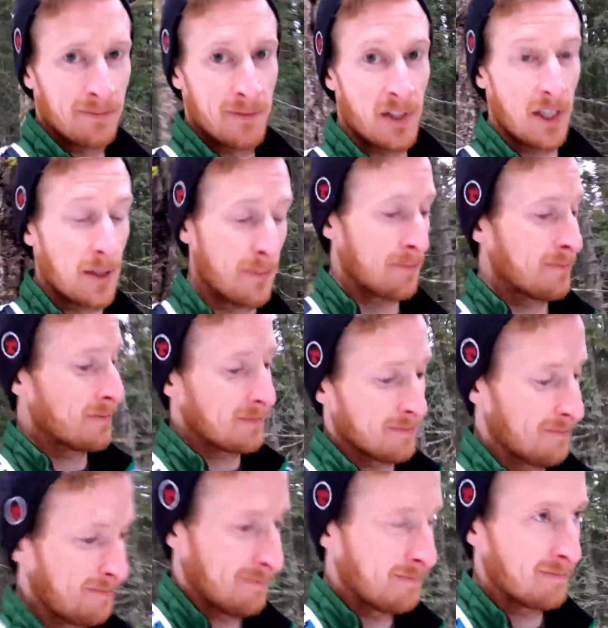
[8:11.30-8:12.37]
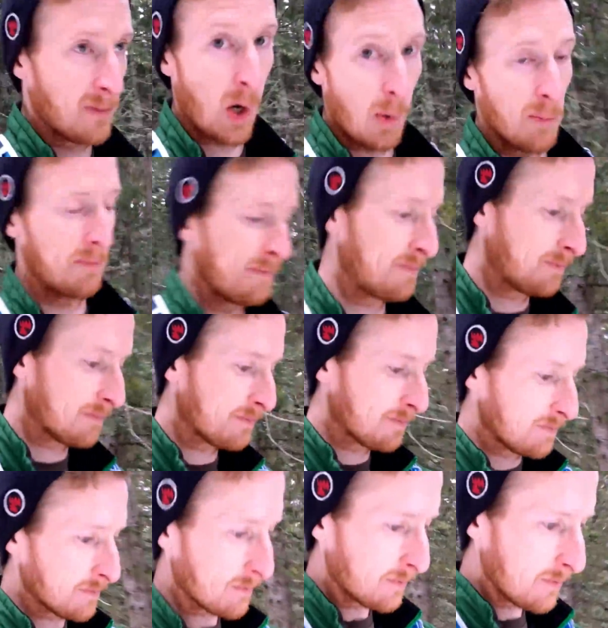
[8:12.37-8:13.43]
system. Nope.
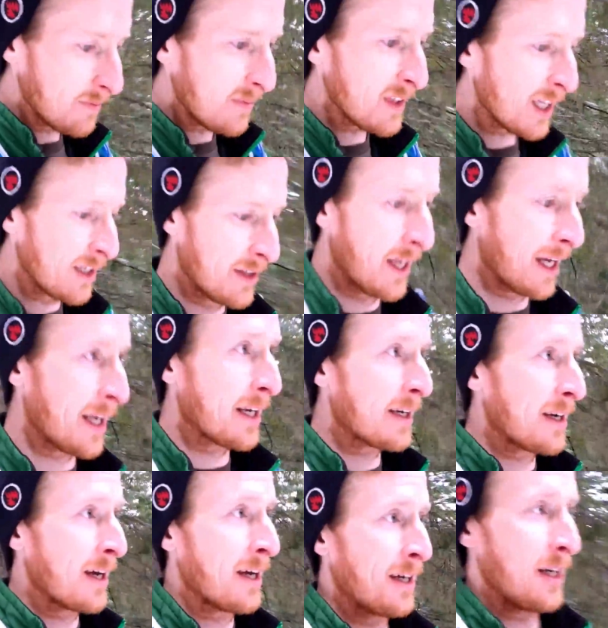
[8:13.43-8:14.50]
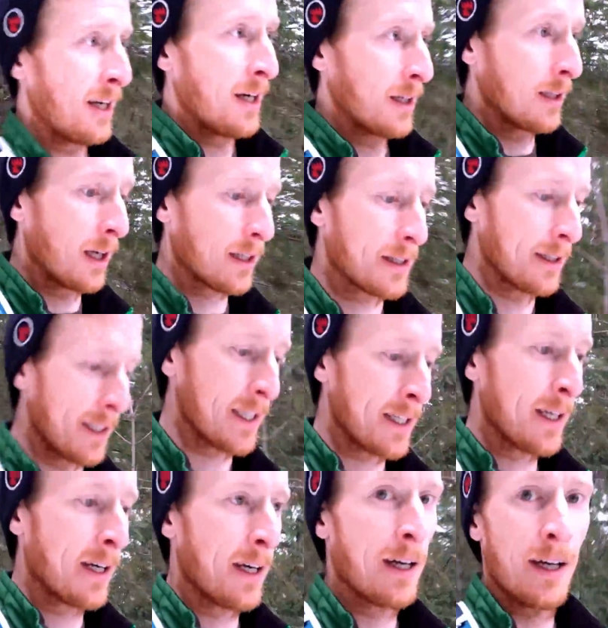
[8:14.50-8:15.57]
And then, luckily,
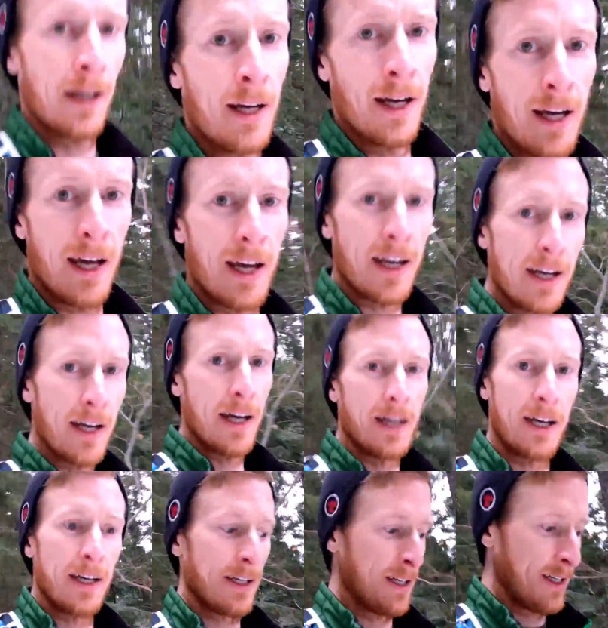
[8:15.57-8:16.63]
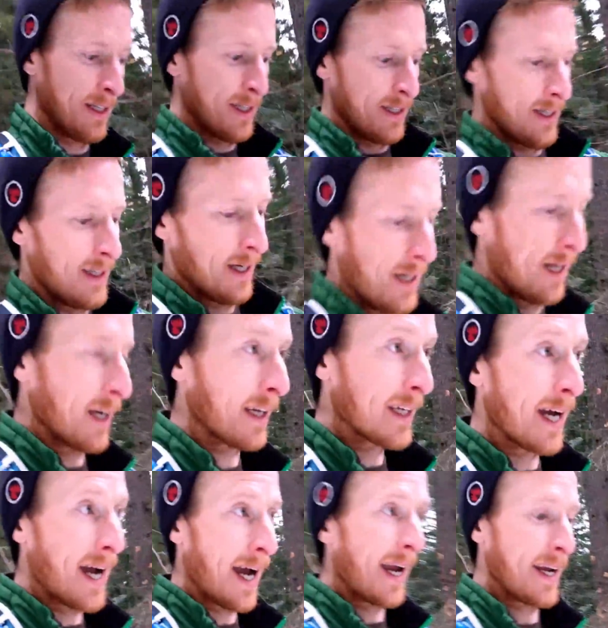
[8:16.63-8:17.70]
a
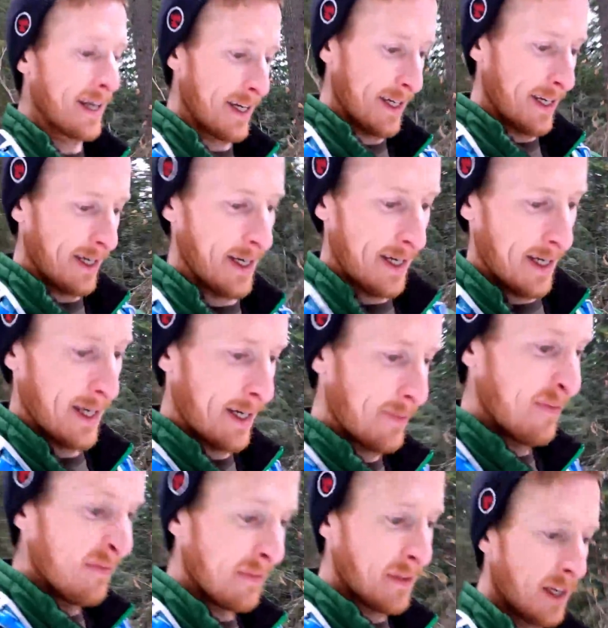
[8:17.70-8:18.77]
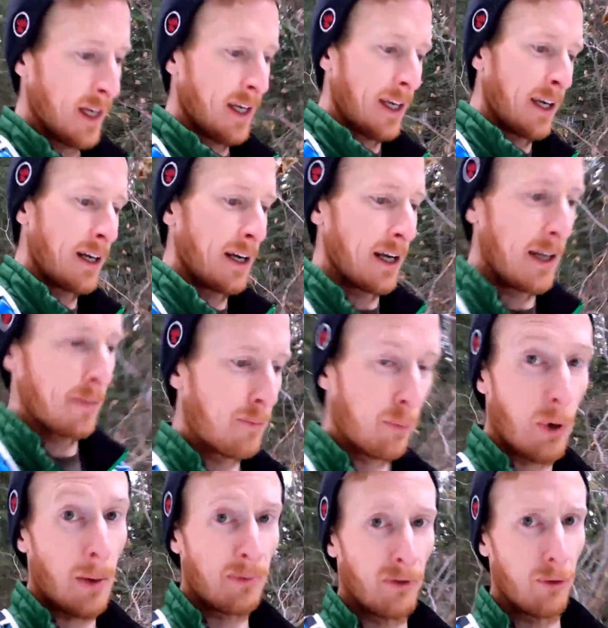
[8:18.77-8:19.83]
guy in a
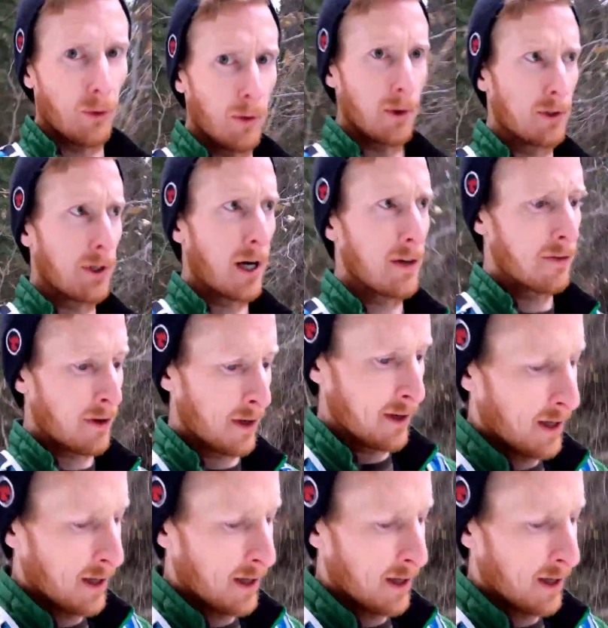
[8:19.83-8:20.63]
proper four-wheel drive